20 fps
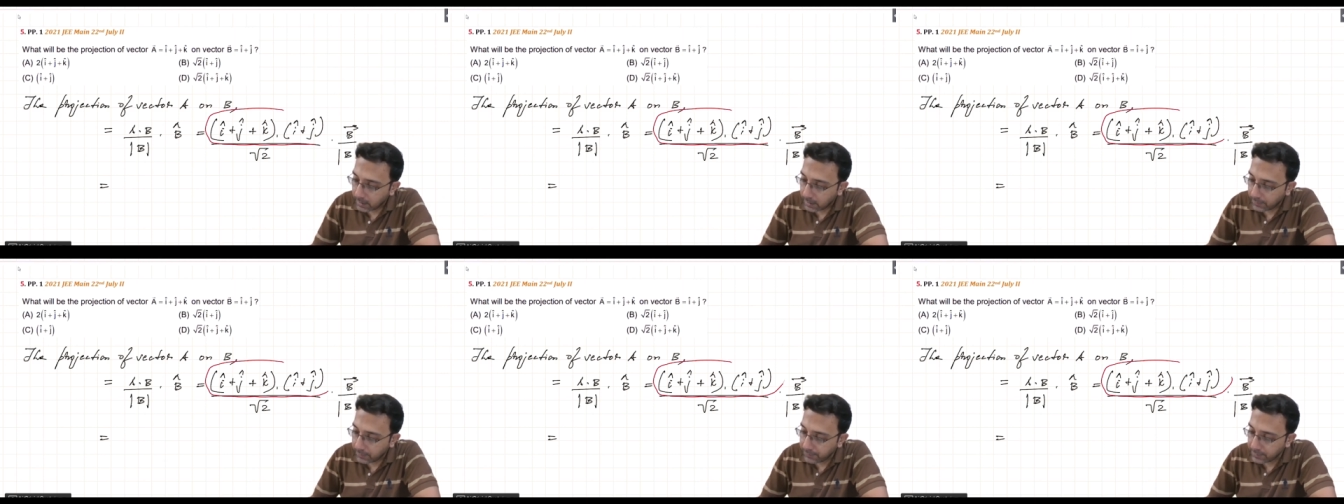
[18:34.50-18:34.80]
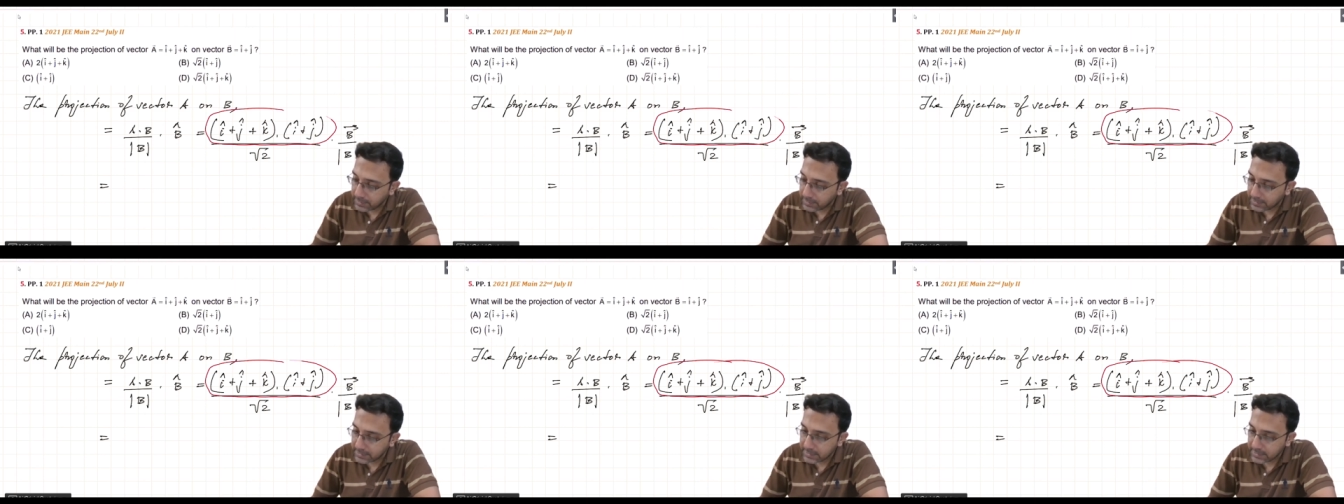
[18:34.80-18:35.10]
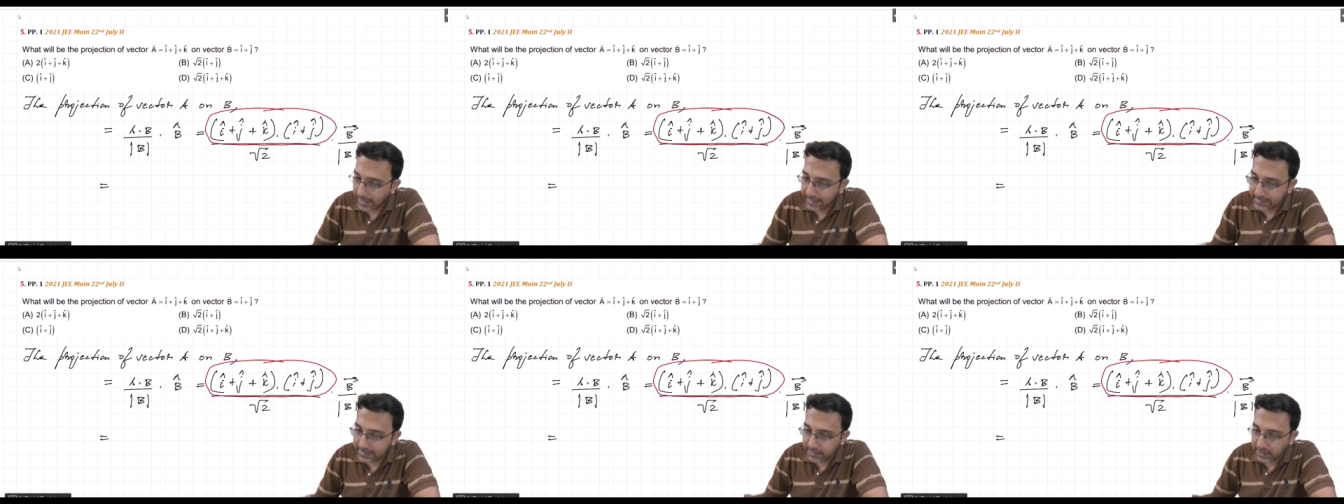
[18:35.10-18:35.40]
if you just
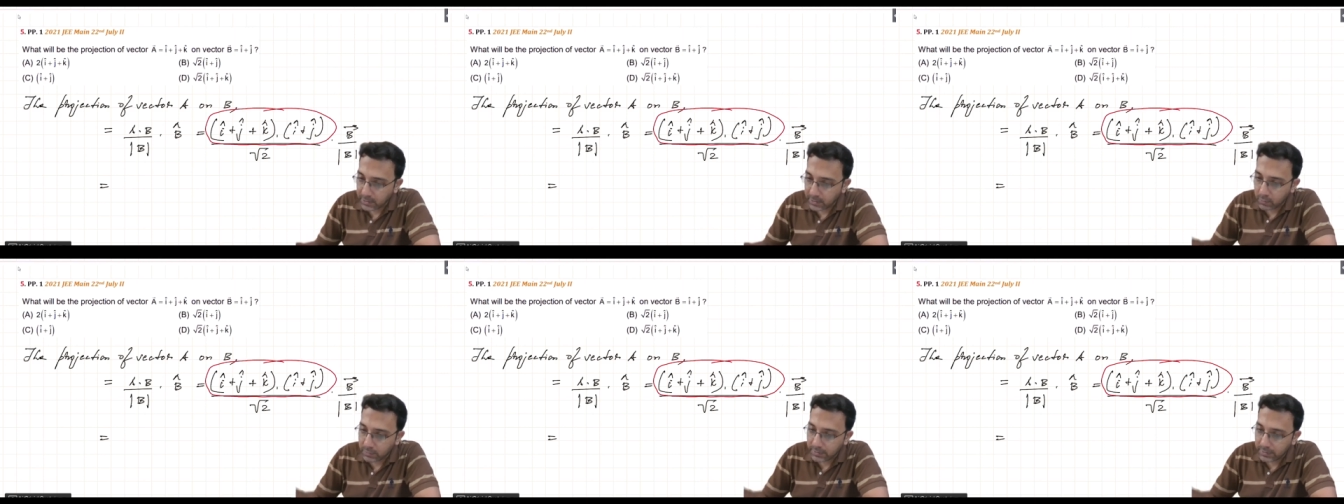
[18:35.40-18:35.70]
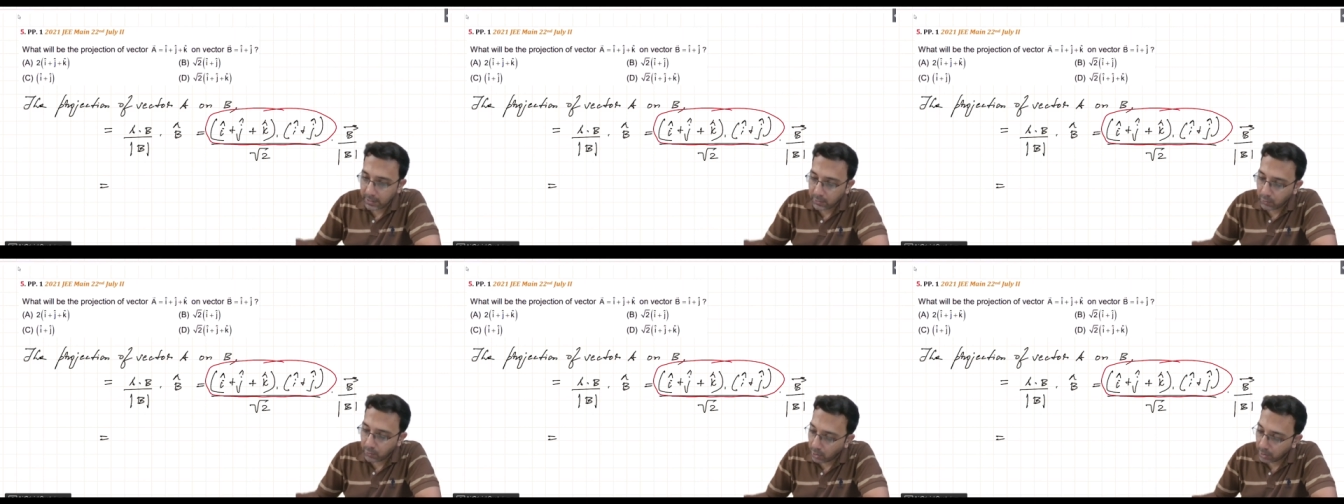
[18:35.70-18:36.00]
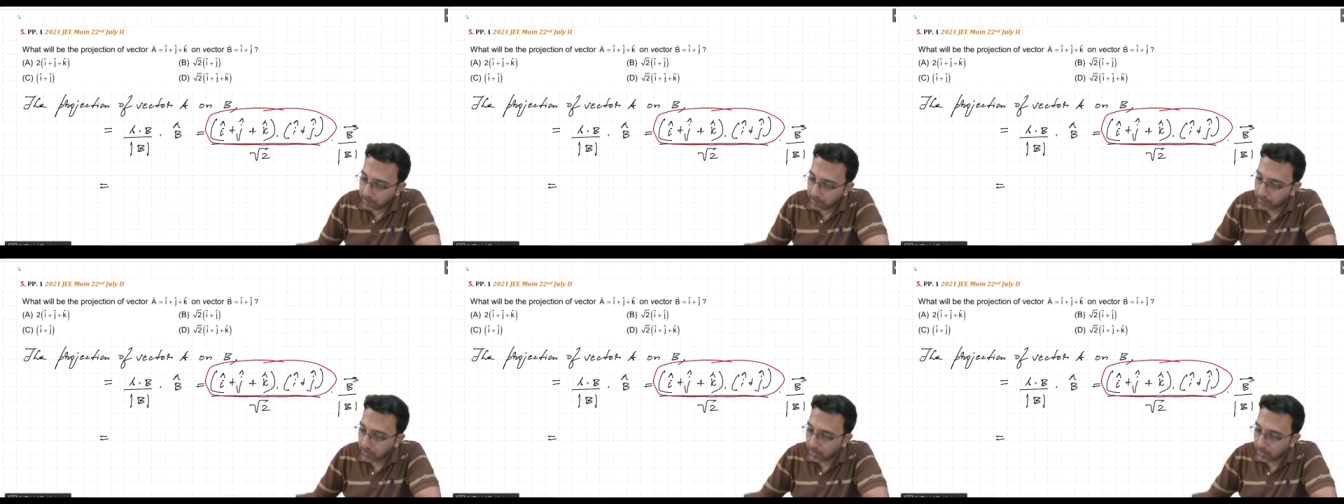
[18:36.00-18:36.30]
execute the
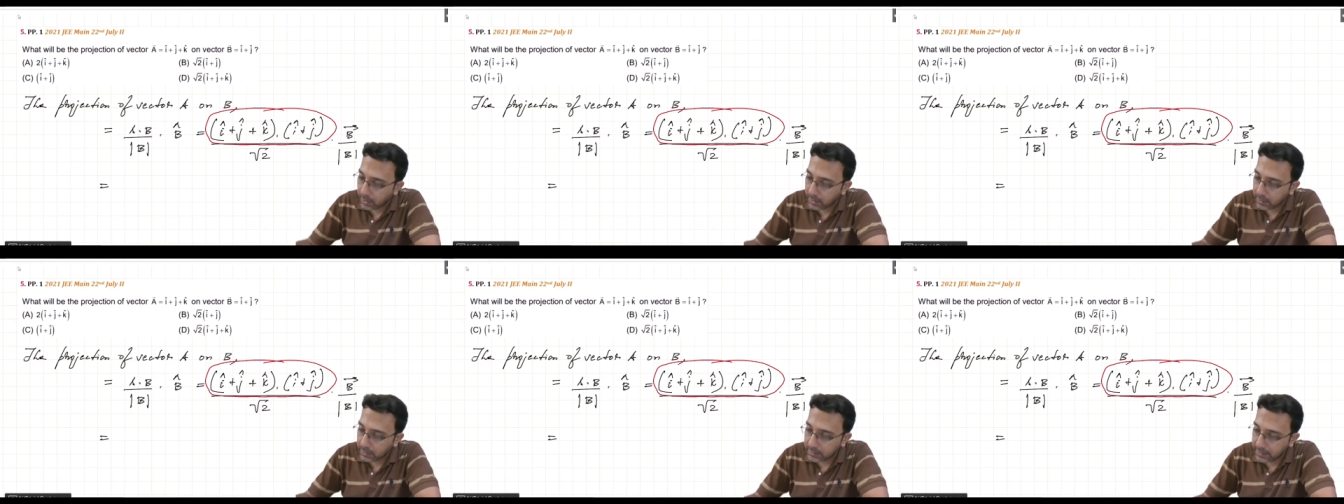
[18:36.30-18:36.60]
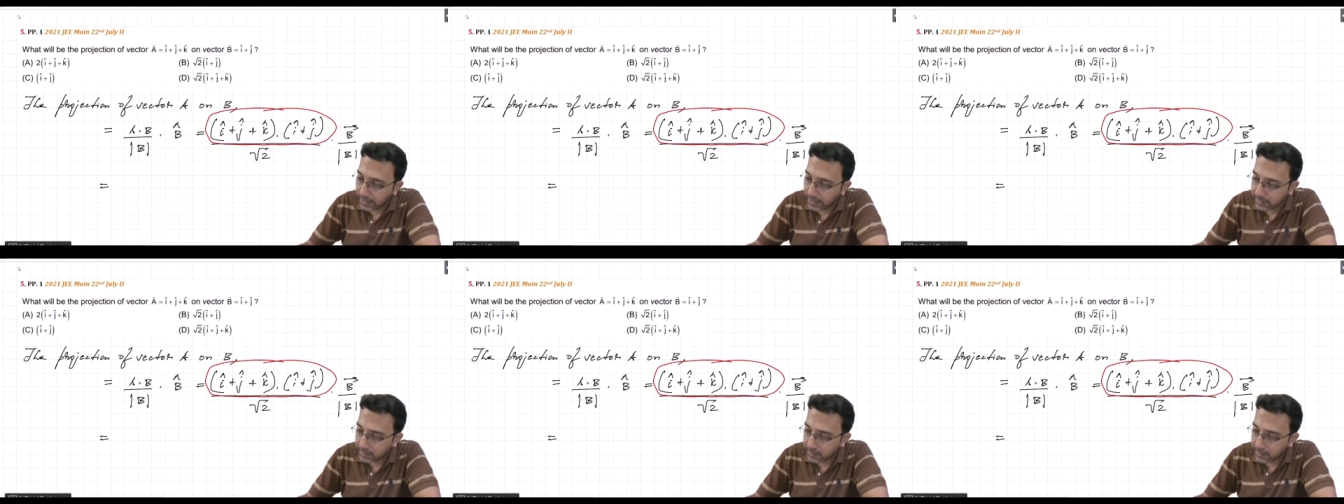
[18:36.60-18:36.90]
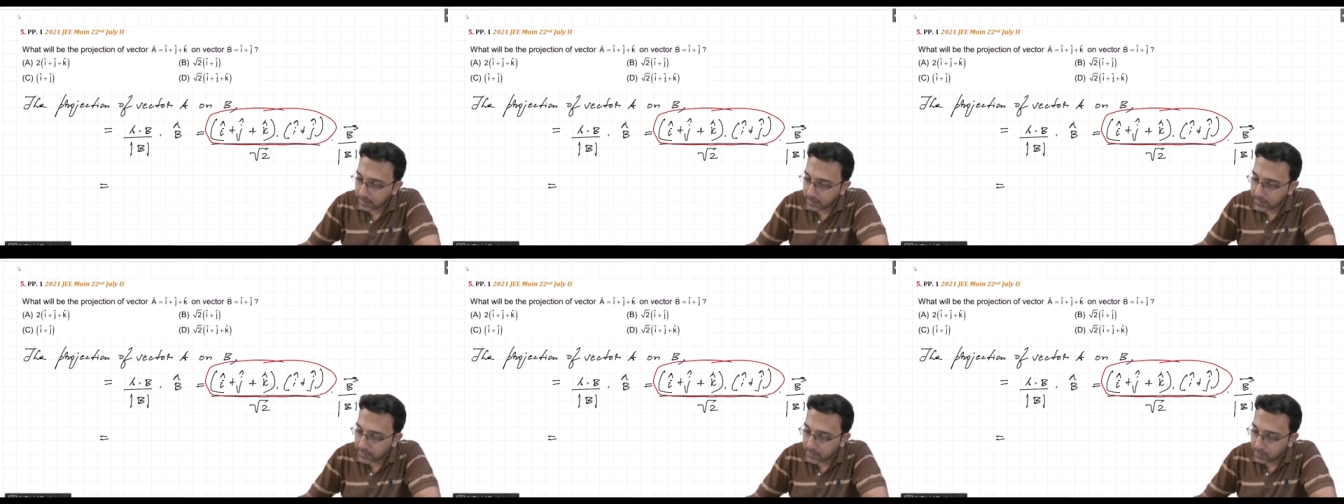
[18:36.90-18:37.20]
dot product, that
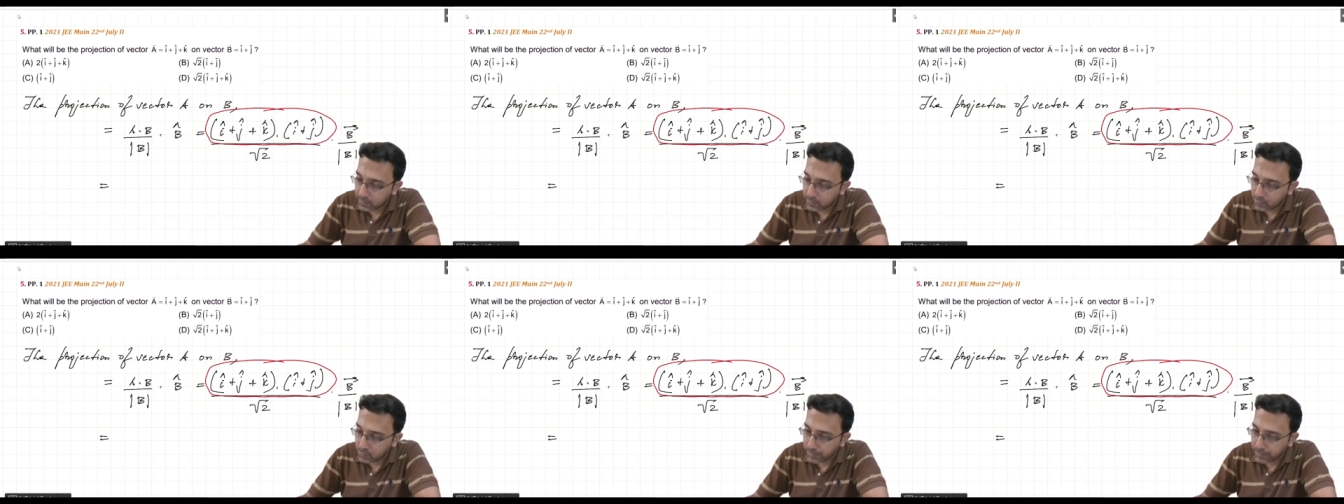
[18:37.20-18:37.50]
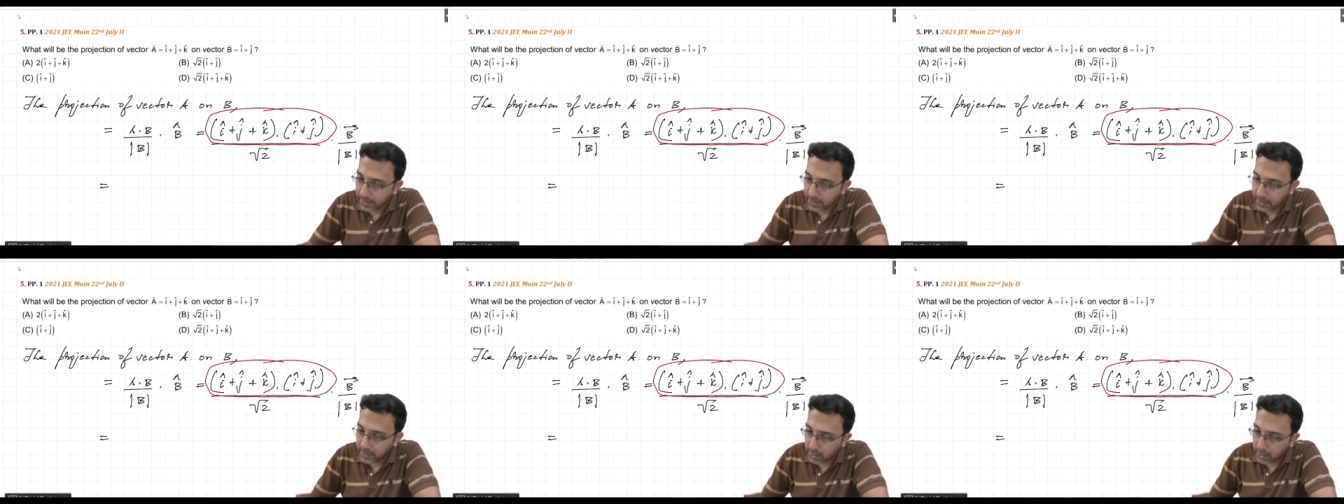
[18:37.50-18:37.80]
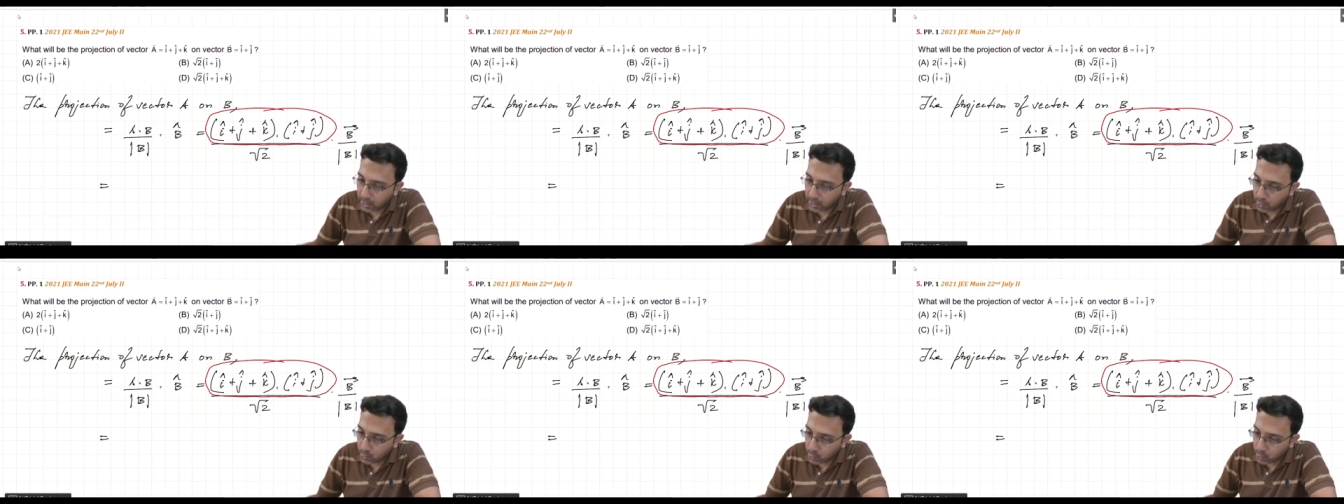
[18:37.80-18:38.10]
comes out to be
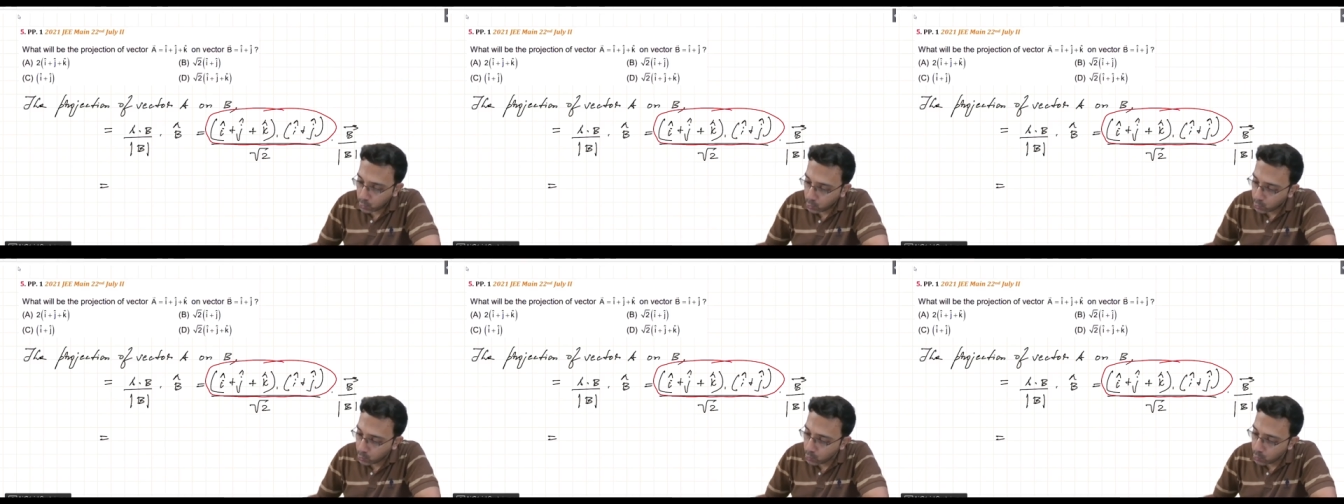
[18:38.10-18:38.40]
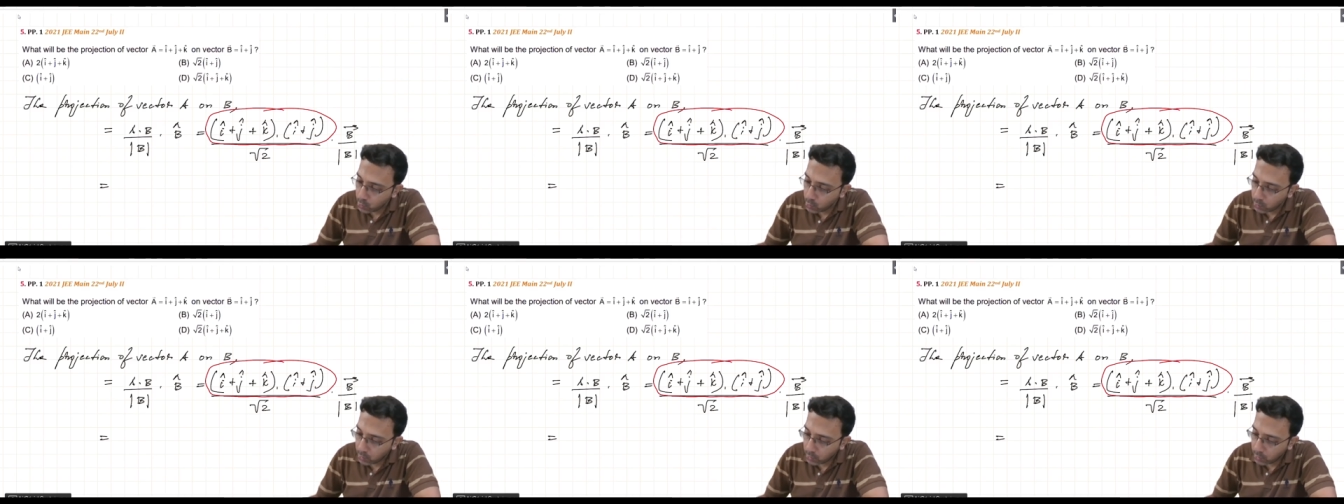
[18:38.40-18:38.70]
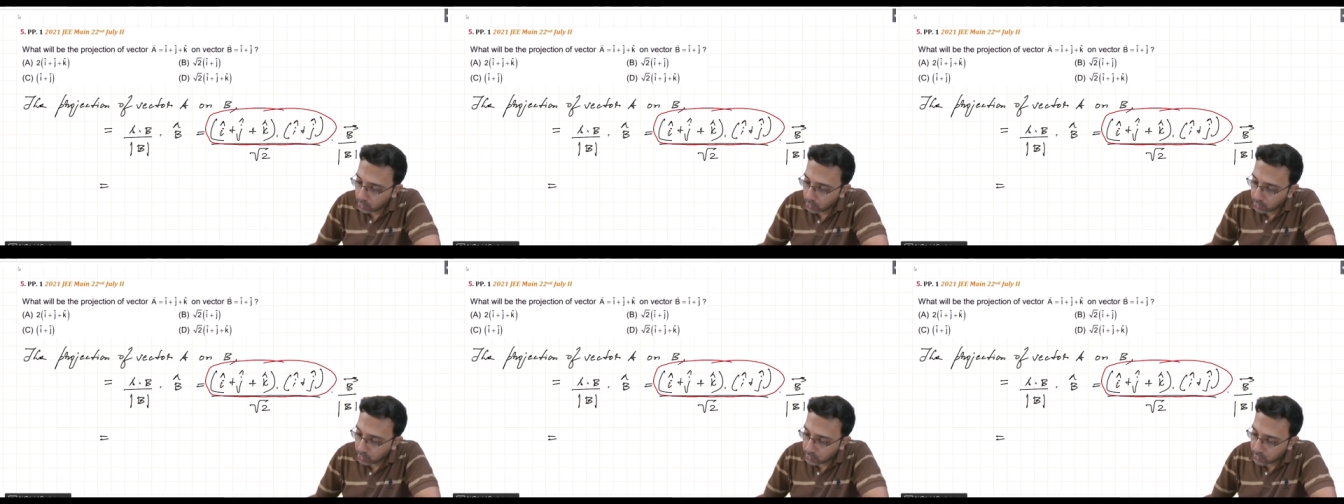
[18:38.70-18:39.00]
2.